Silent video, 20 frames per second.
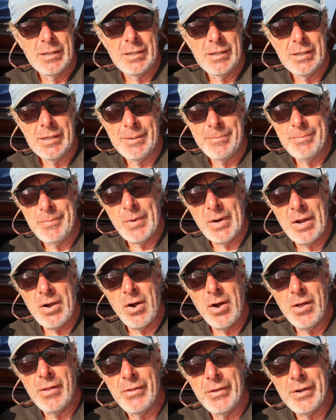Uh,
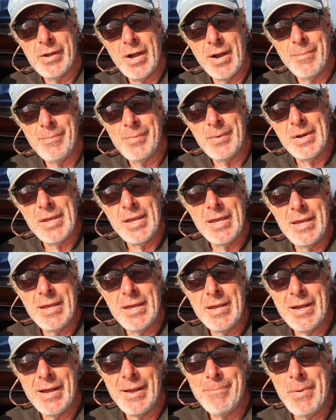calling the
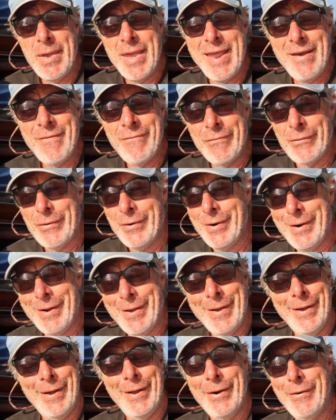company. I paid for
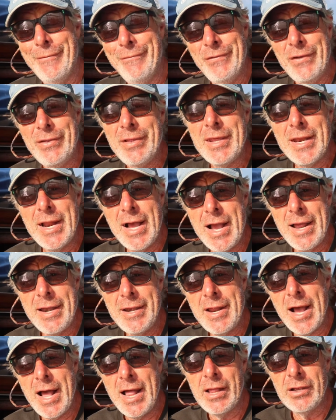
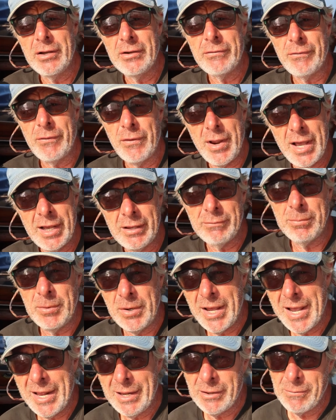$159 for
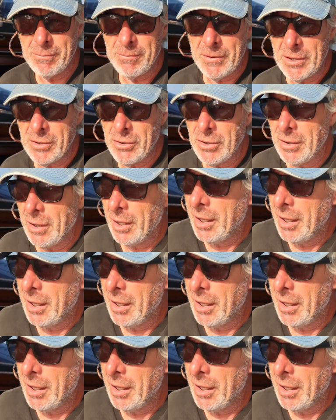expedite fish